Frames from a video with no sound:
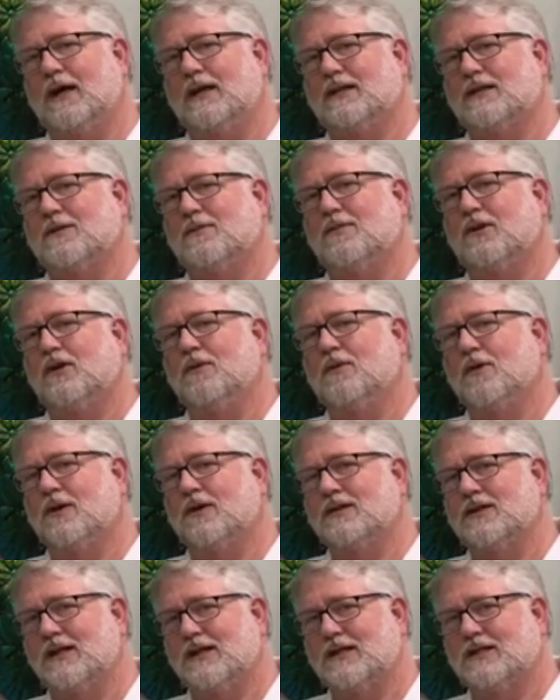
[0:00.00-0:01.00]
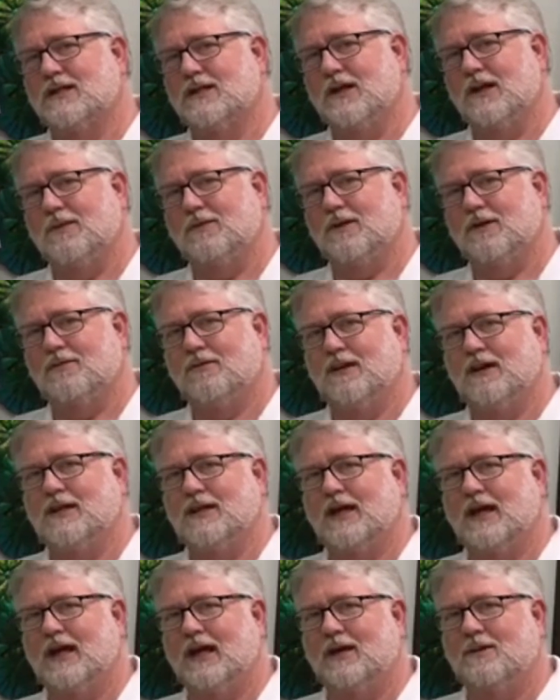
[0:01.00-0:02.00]
Bluebirds nest up to three
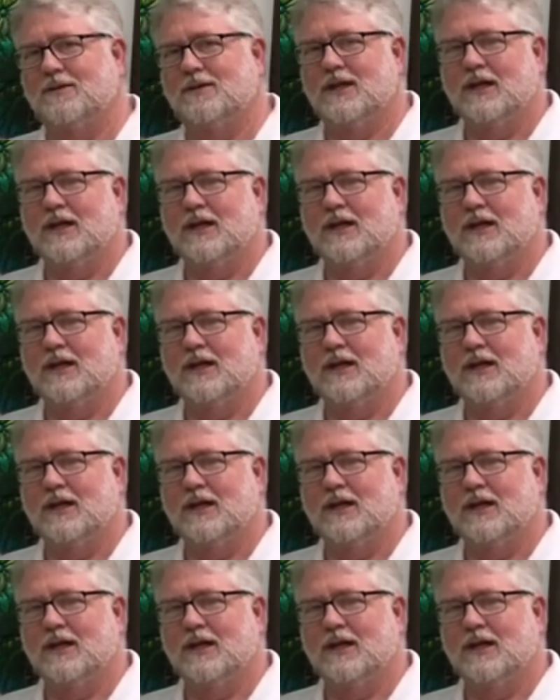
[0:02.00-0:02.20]
times,